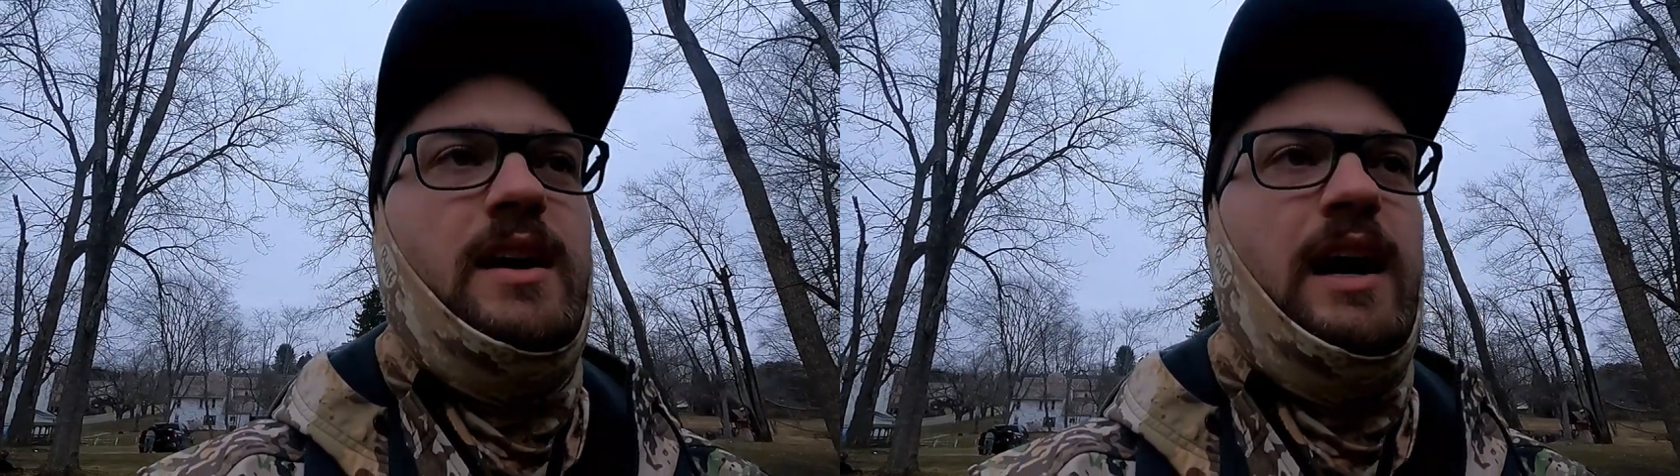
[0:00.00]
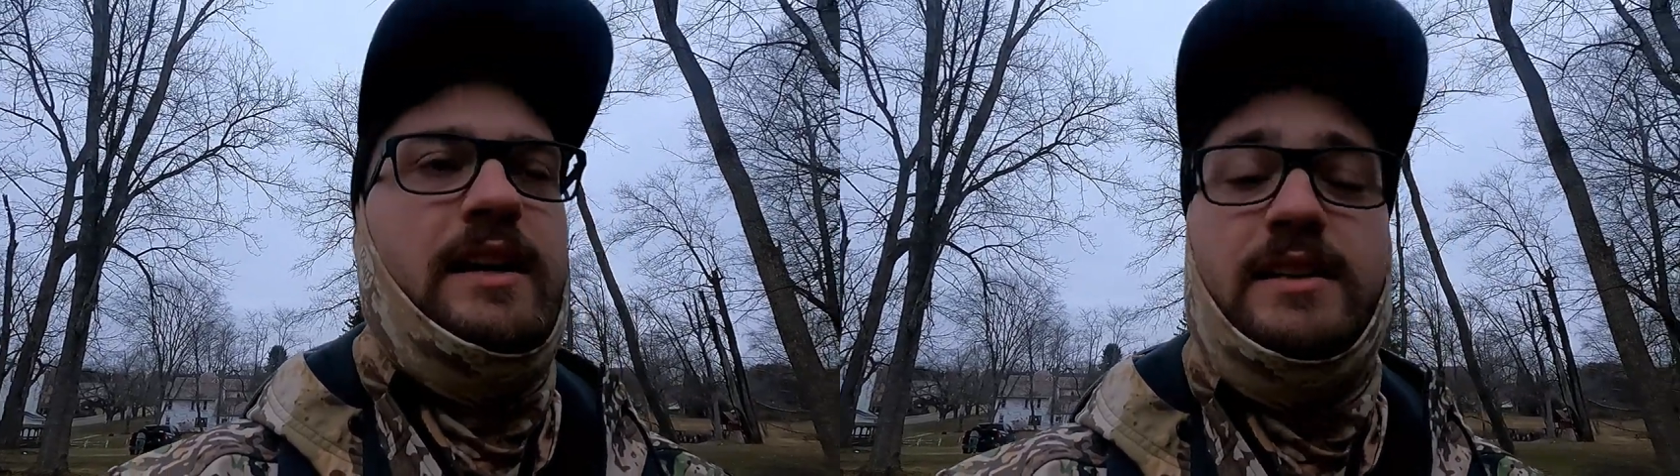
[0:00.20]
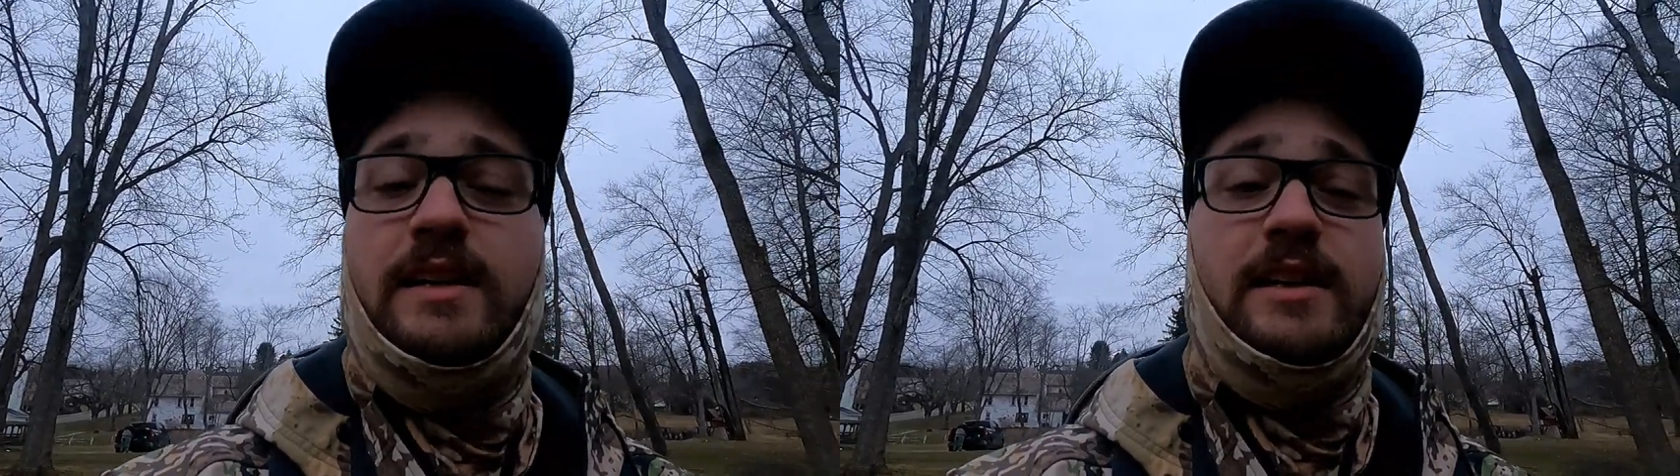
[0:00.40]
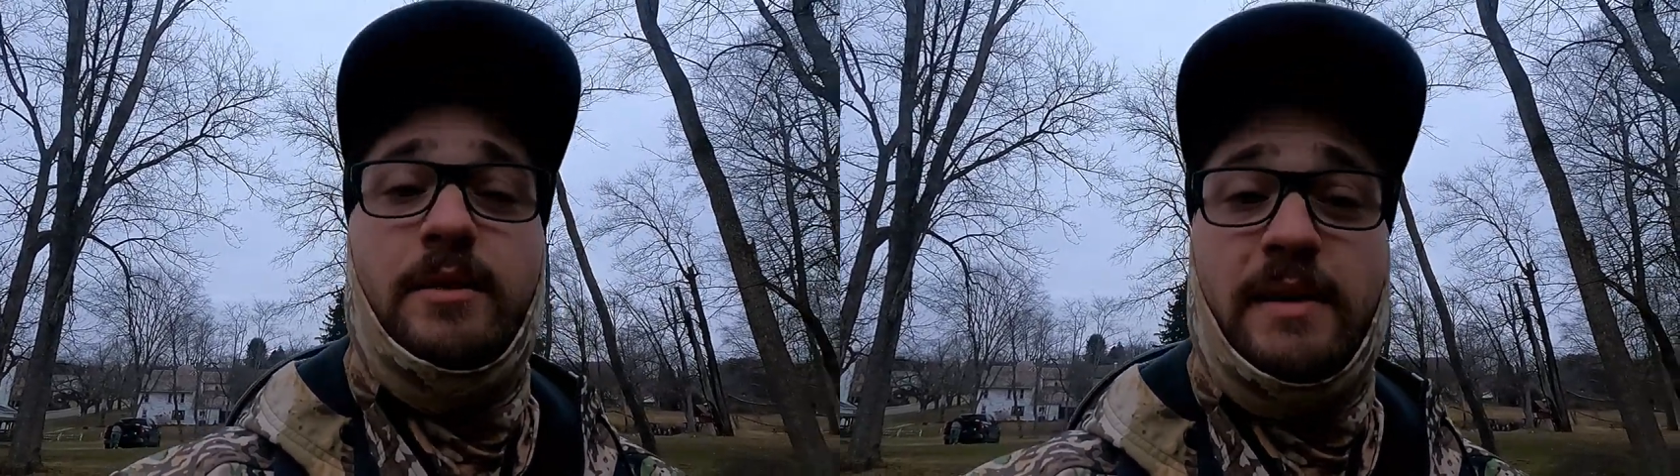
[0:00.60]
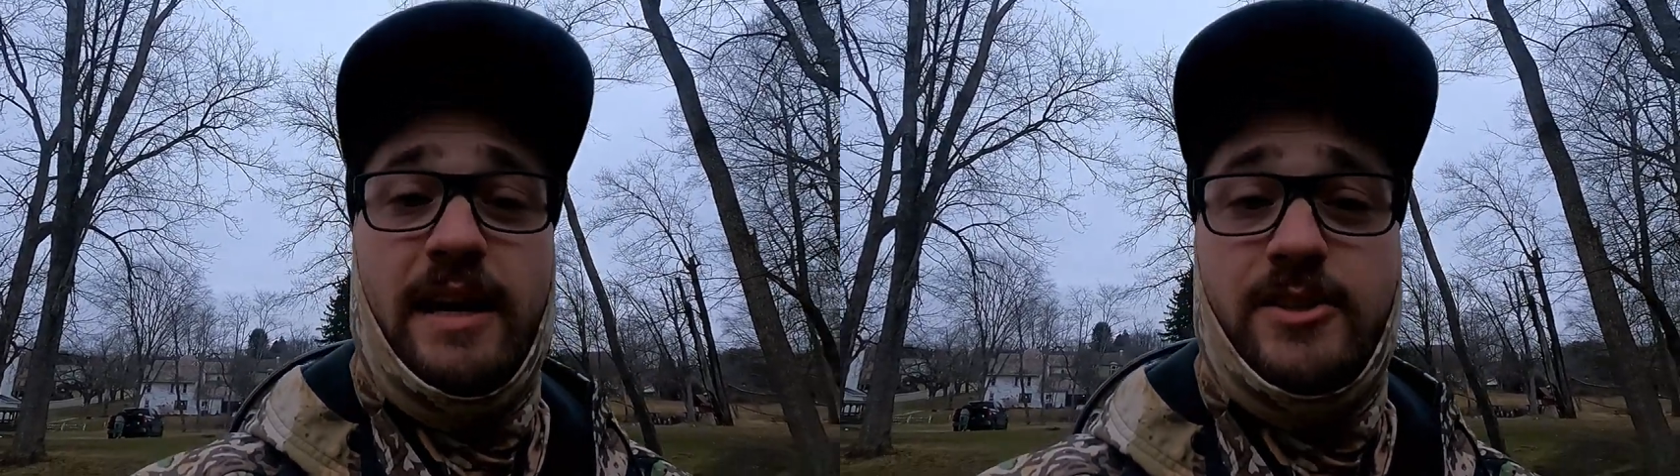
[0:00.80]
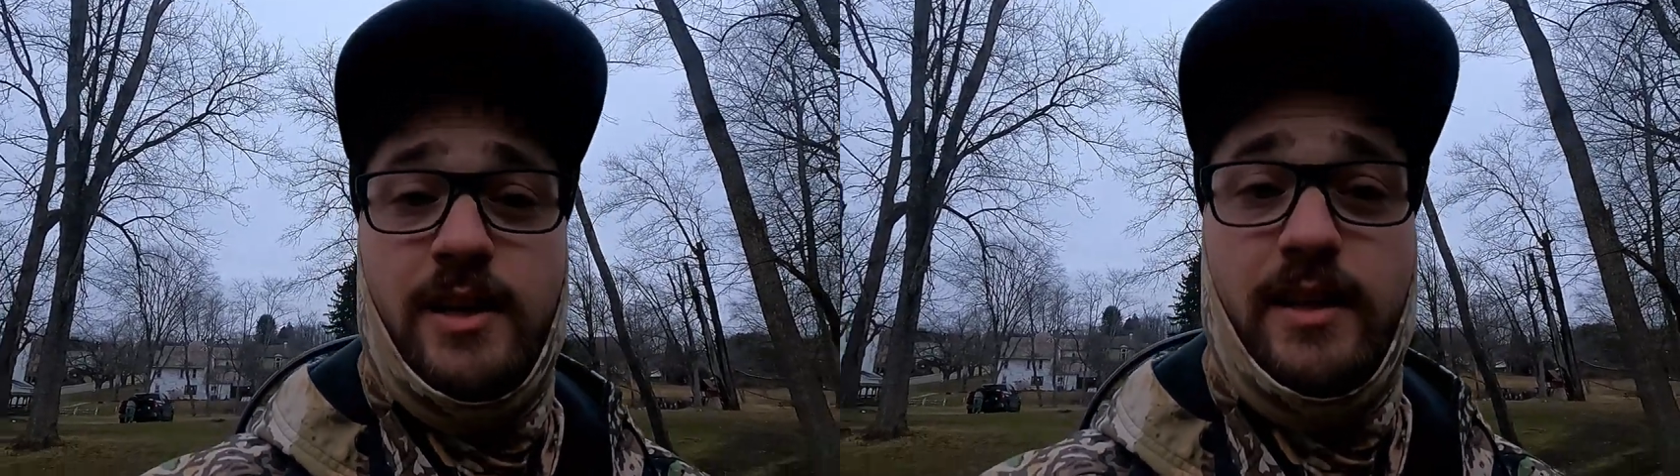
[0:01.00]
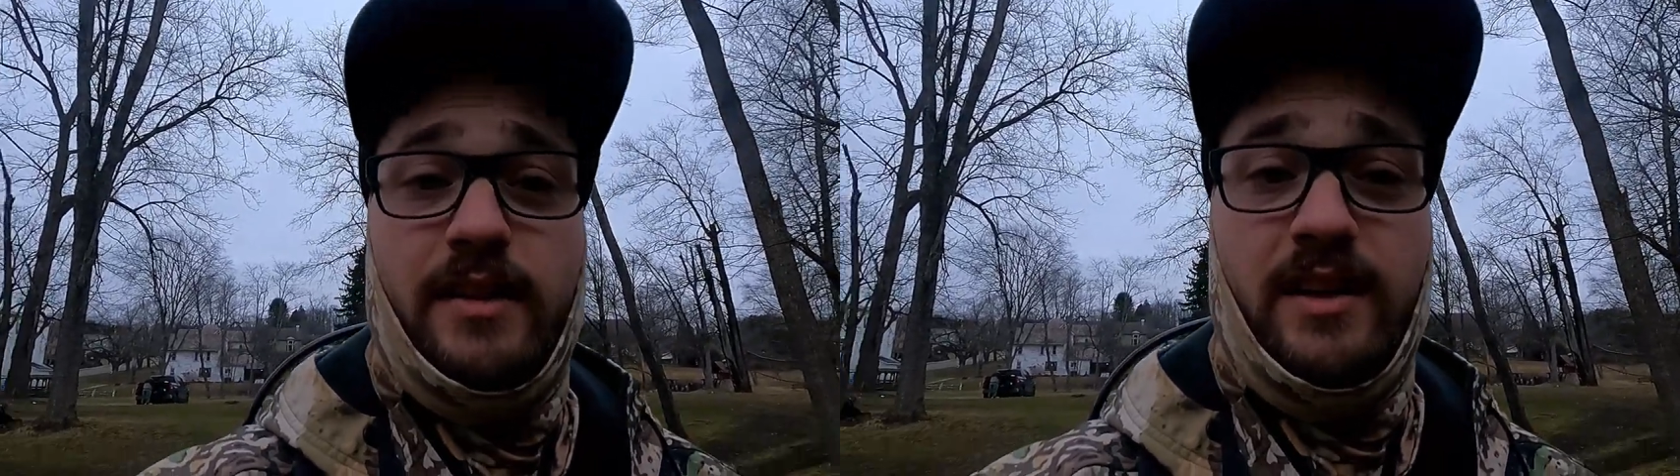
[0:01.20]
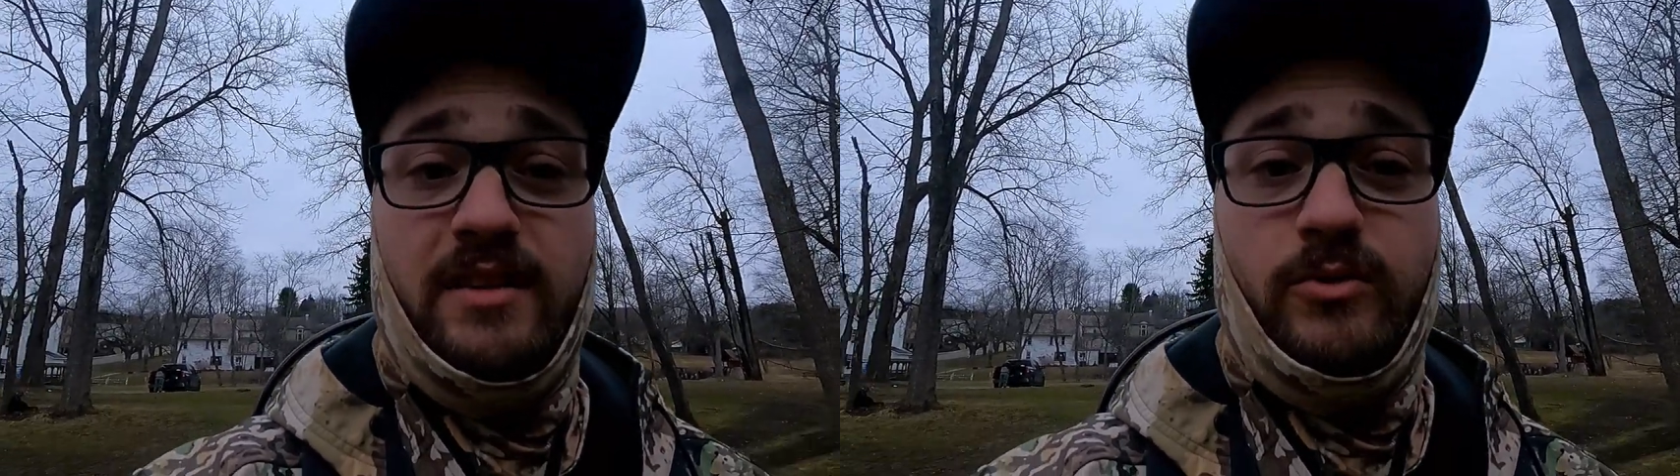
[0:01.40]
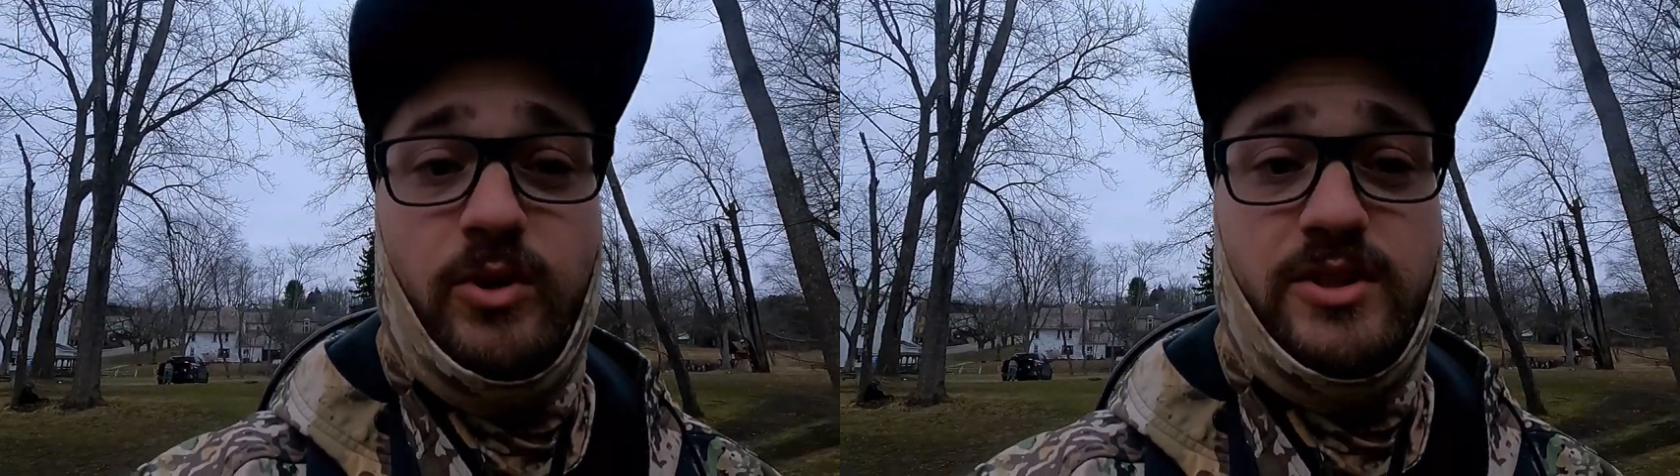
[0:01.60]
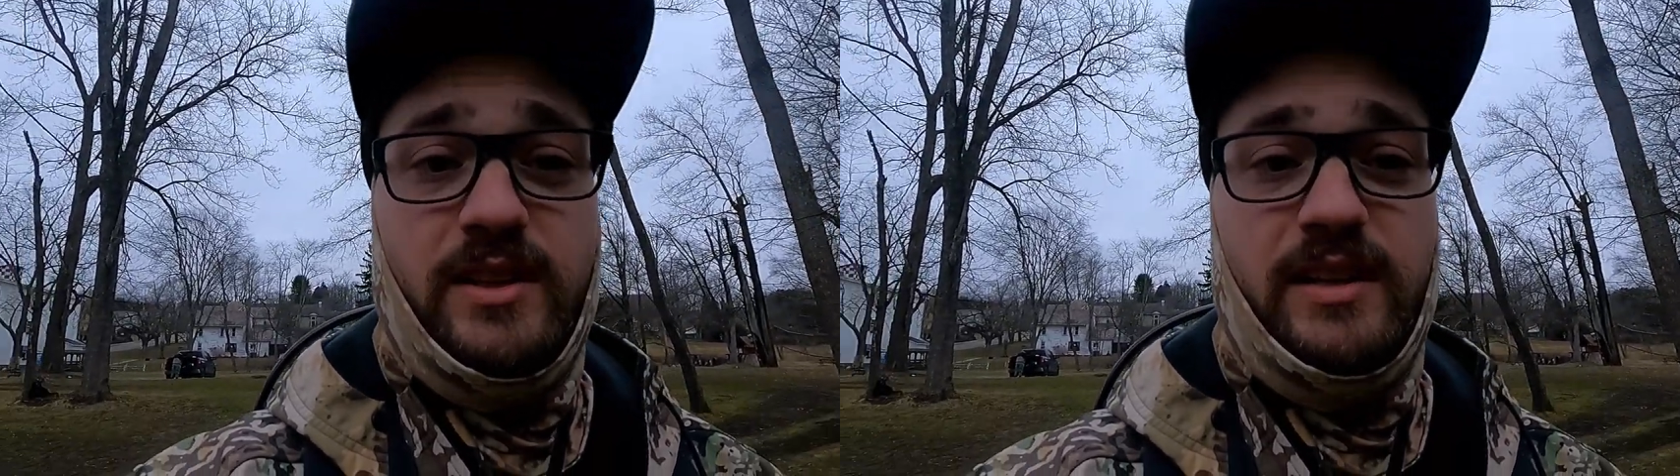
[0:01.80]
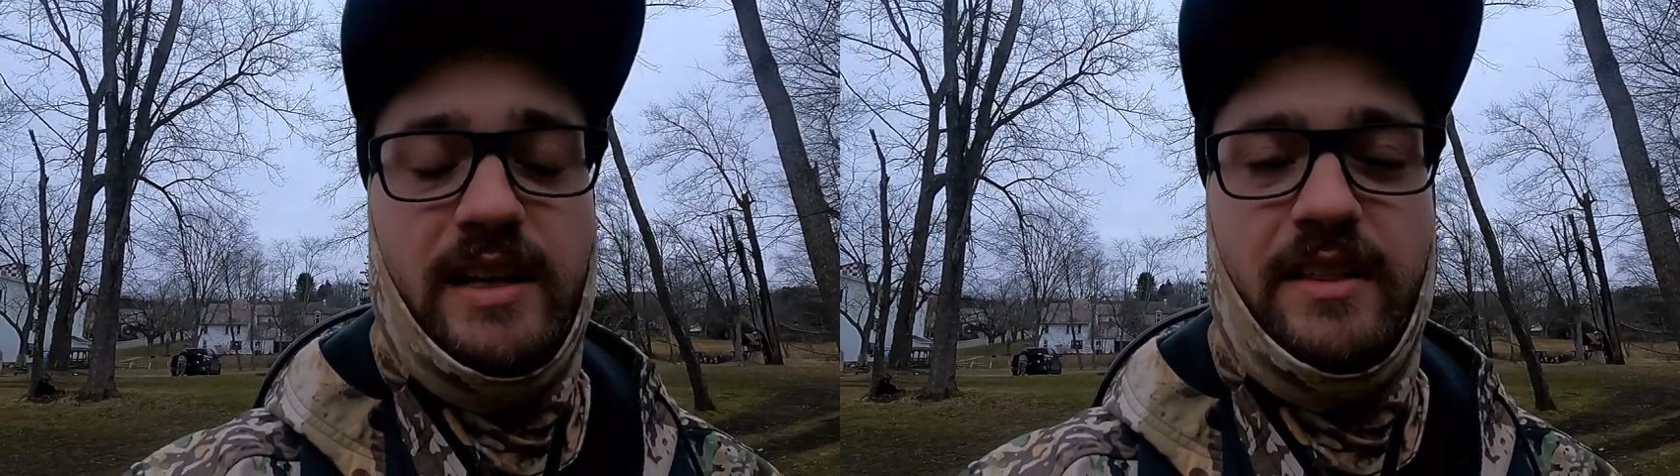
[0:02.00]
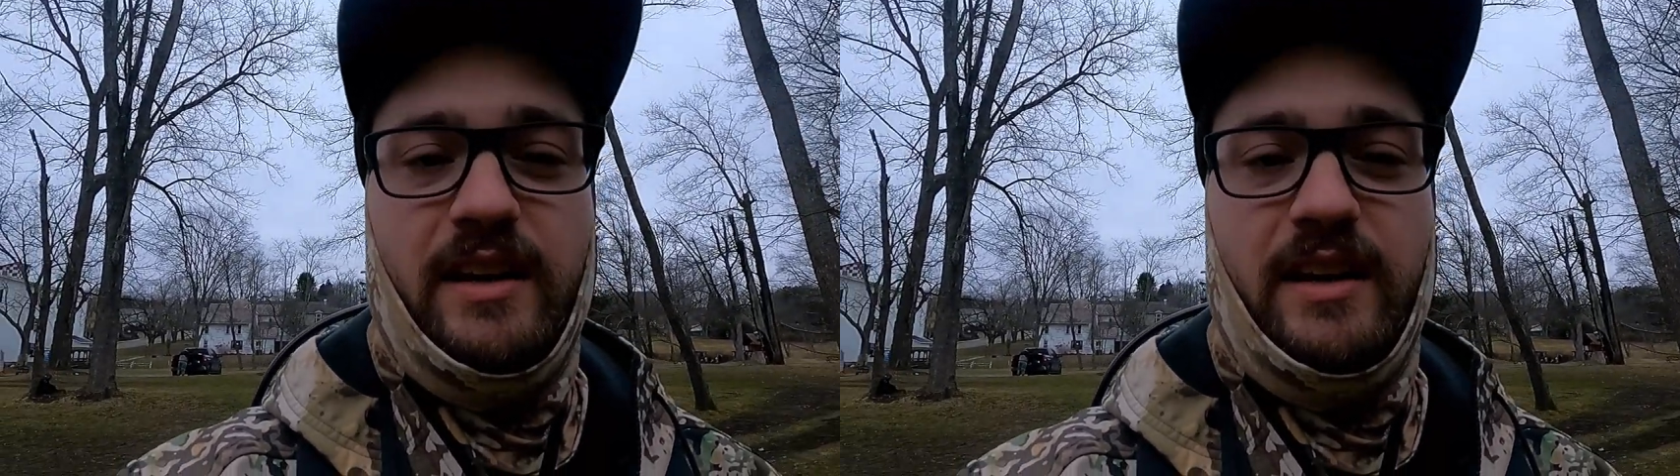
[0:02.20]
Uh, didn't end up catching anything, unfortunately. I